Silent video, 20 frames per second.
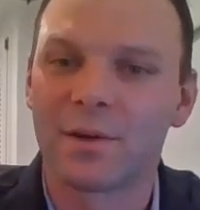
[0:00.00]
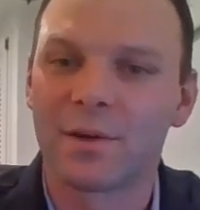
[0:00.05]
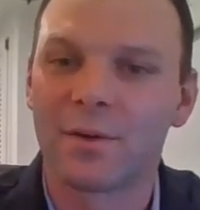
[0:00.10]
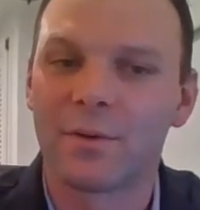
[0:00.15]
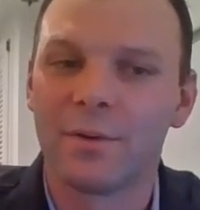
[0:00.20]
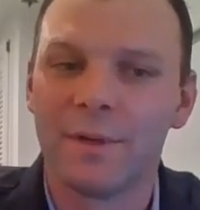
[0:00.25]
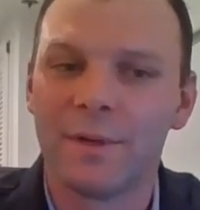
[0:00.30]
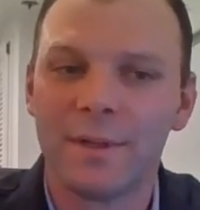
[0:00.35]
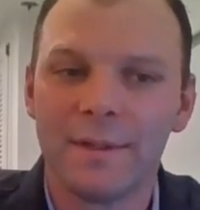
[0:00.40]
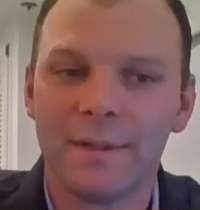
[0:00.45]

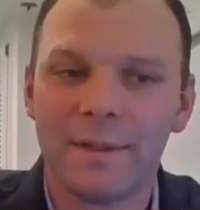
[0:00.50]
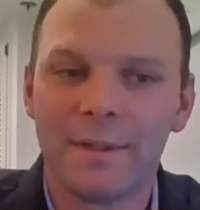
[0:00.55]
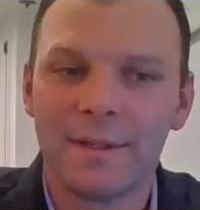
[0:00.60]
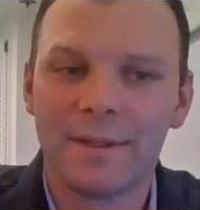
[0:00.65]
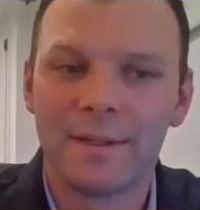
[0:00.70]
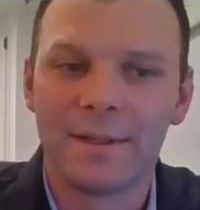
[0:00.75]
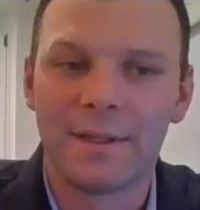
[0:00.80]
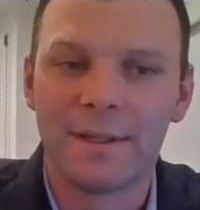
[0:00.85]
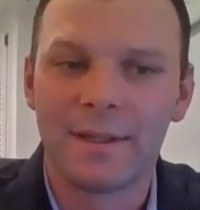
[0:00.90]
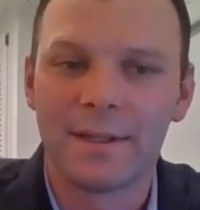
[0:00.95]
So
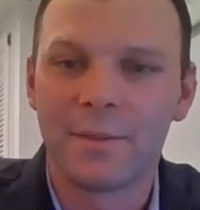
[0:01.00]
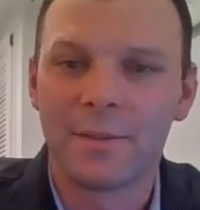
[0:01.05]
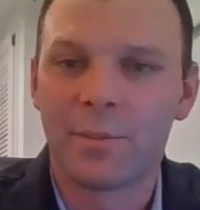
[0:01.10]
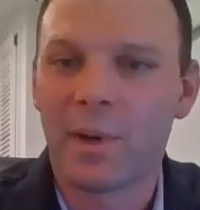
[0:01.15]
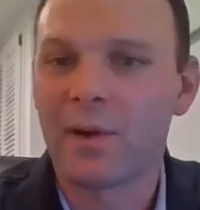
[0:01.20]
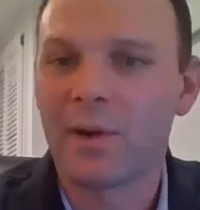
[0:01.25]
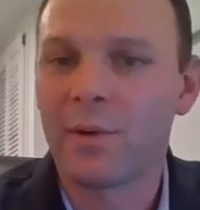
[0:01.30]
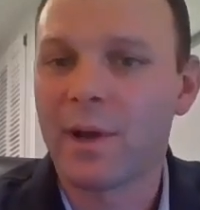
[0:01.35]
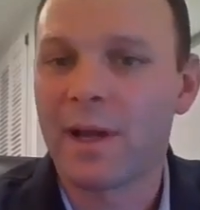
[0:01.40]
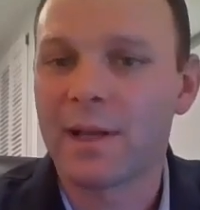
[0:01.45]
the
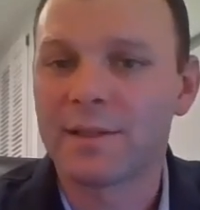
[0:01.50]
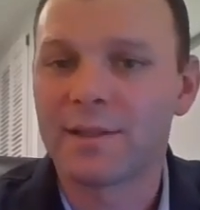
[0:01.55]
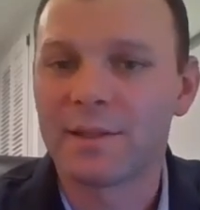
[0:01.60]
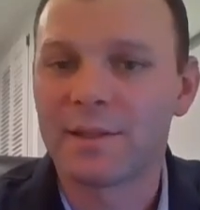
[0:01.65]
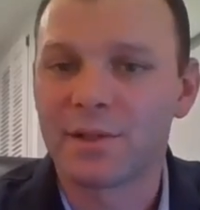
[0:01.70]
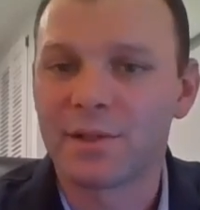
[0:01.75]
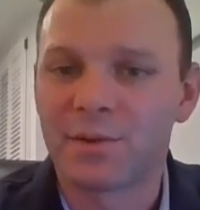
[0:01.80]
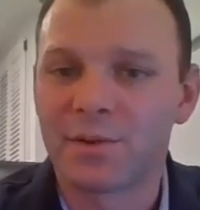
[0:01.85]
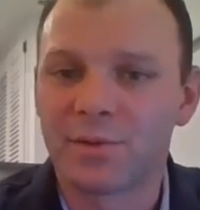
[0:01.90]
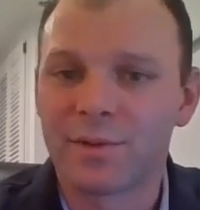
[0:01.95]
biogas
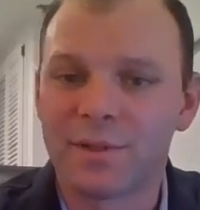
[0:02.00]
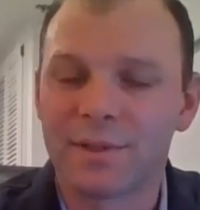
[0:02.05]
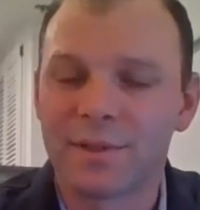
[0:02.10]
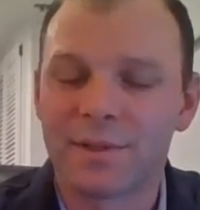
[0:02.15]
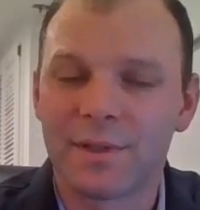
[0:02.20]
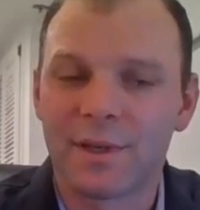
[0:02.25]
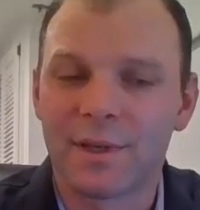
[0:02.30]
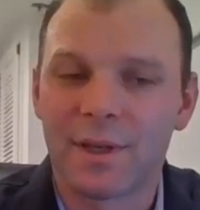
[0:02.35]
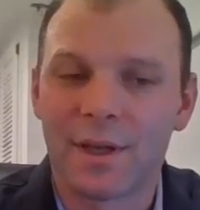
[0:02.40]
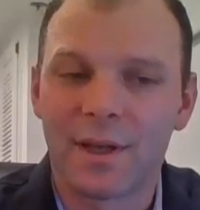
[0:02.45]
industry
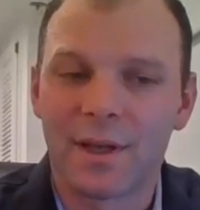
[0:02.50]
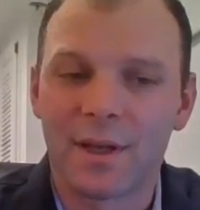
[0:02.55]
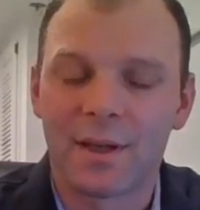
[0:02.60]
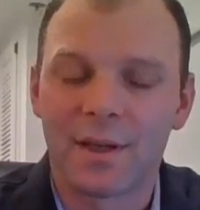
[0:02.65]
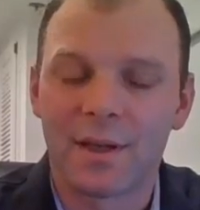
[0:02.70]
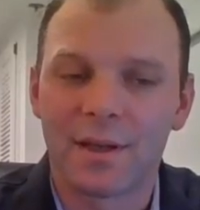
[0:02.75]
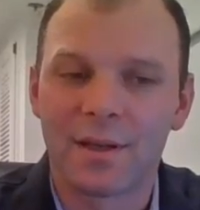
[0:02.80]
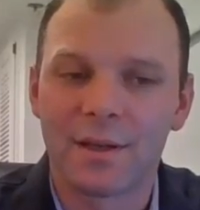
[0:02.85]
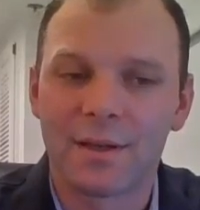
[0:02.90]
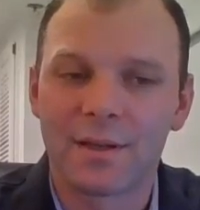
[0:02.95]
is
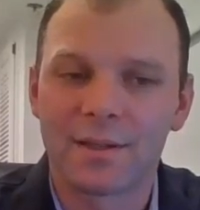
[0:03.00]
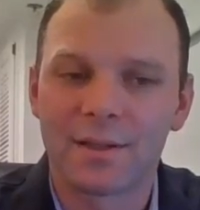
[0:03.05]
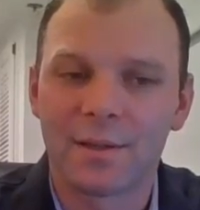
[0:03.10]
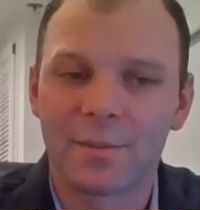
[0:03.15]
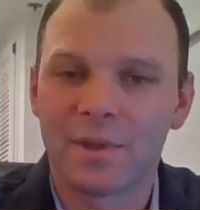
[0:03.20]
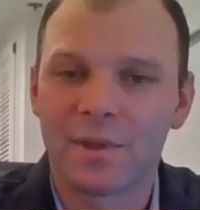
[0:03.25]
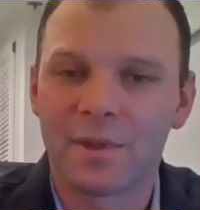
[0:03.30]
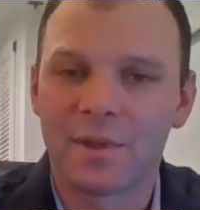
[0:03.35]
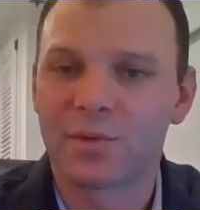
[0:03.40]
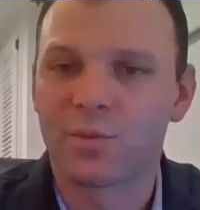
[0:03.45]

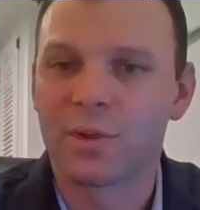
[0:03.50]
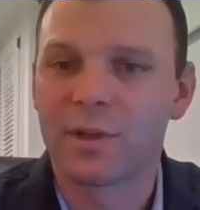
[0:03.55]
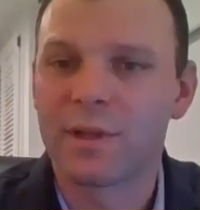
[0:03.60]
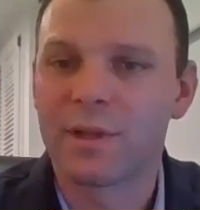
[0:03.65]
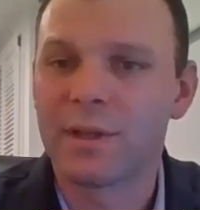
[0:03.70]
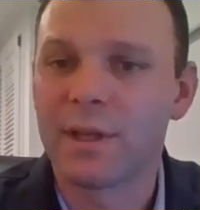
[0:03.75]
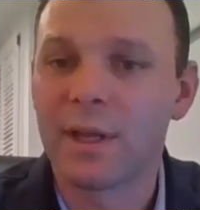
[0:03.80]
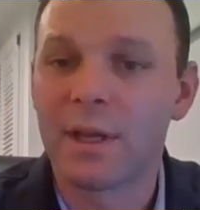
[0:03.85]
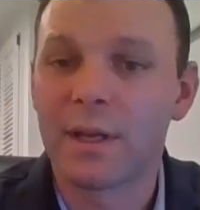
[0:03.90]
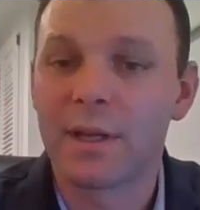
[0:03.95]
something that's
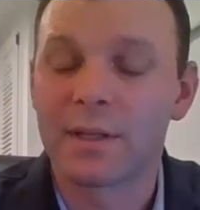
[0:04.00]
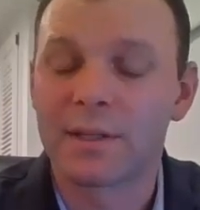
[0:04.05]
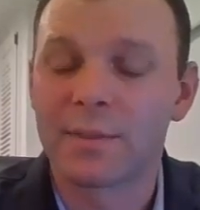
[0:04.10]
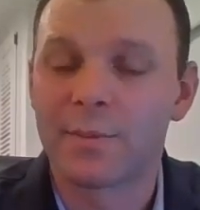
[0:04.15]
really neat.